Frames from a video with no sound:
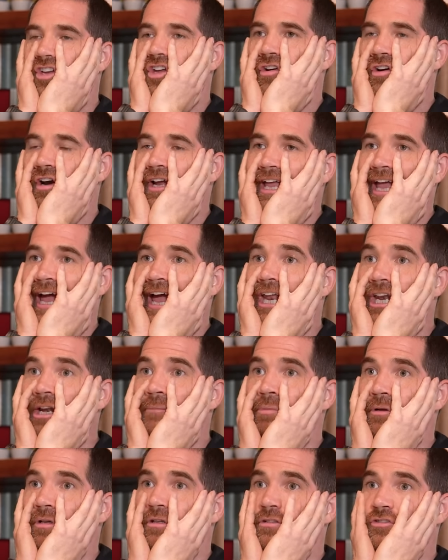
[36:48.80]
you're a
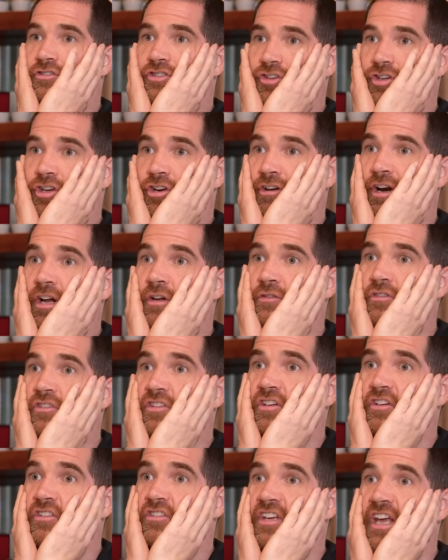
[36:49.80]
cannibal to your own
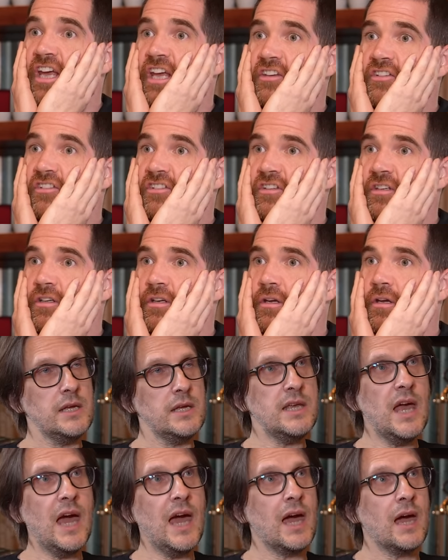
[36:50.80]
success.
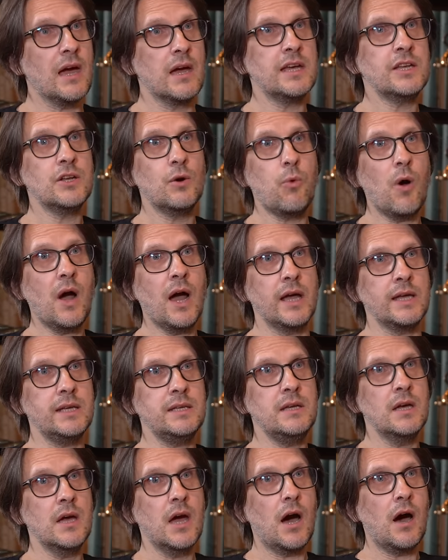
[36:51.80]
Yeah, in a
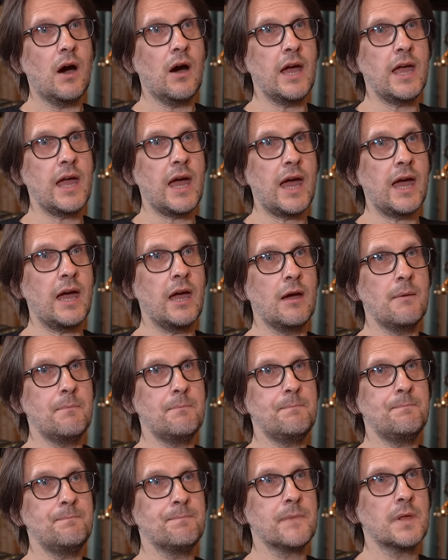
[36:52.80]
way. I
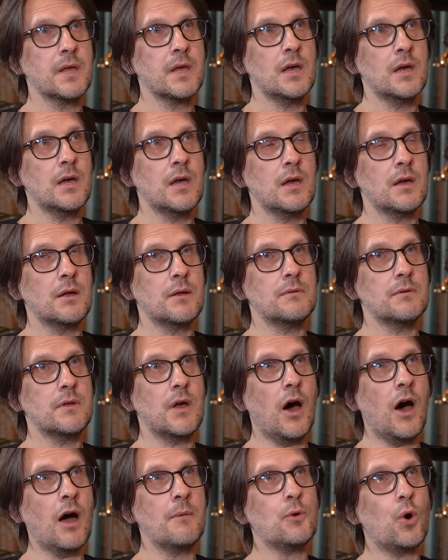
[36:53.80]
am...
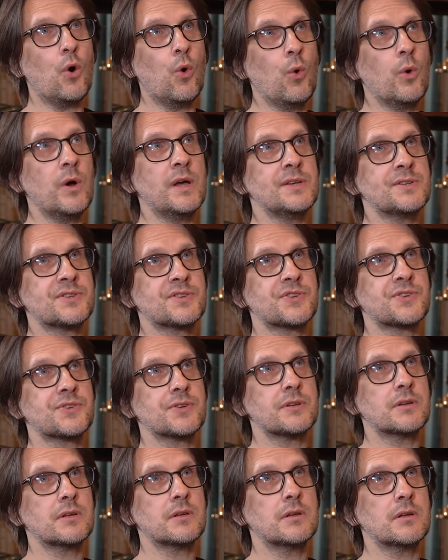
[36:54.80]
I'm
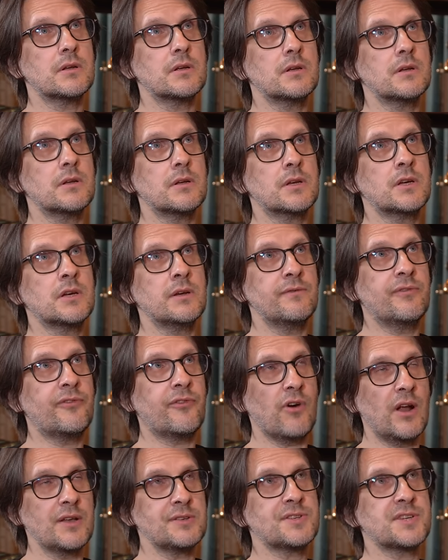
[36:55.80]
always
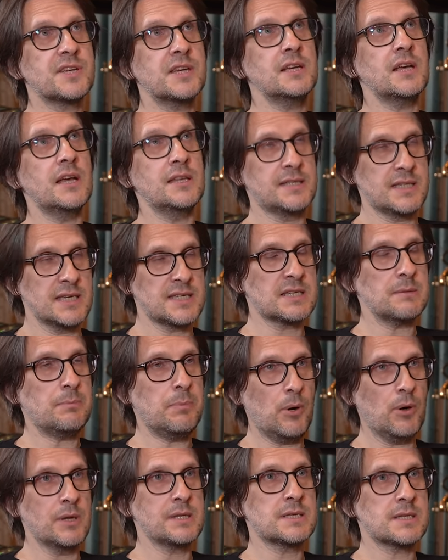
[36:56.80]
confronting and
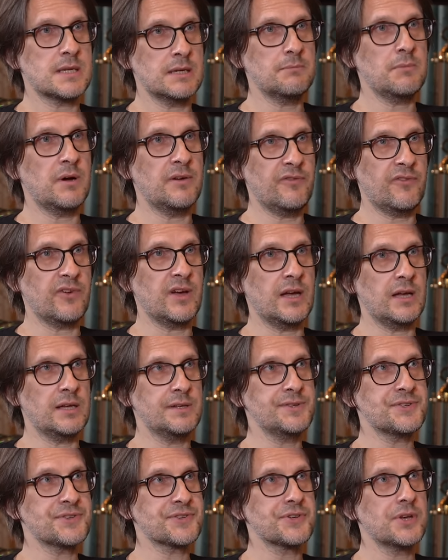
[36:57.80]
disappointing my
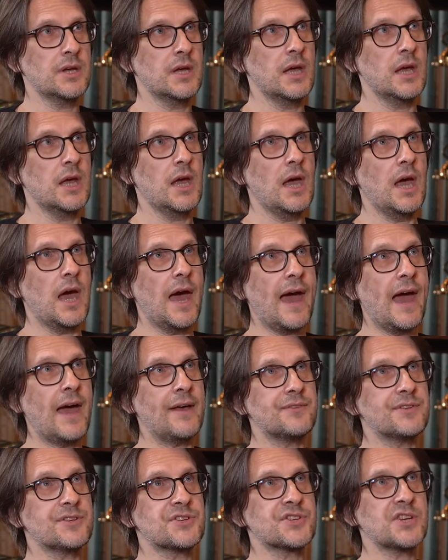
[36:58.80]
fans
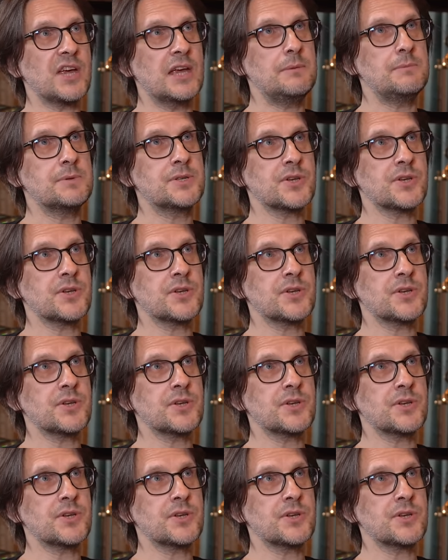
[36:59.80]
at the same